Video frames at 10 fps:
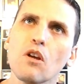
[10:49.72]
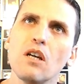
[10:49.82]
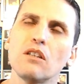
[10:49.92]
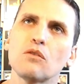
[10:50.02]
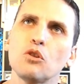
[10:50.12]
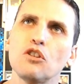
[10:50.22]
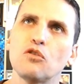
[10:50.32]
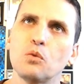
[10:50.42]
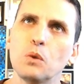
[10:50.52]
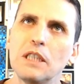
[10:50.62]
It is really
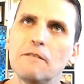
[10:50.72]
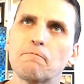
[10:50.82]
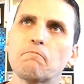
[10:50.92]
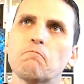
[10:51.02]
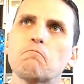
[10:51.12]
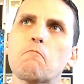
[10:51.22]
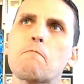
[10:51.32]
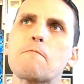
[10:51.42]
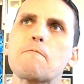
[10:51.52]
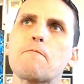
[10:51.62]
sweet,
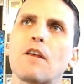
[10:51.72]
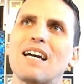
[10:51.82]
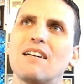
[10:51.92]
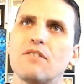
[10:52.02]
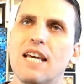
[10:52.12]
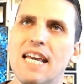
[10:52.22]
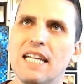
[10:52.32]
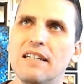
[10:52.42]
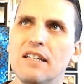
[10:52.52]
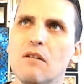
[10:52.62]
kind of
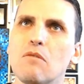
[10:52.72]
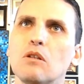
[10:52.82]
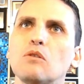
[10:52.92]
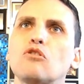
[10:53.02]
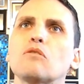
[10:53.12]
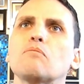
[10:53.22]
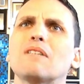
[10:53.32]
candy almost.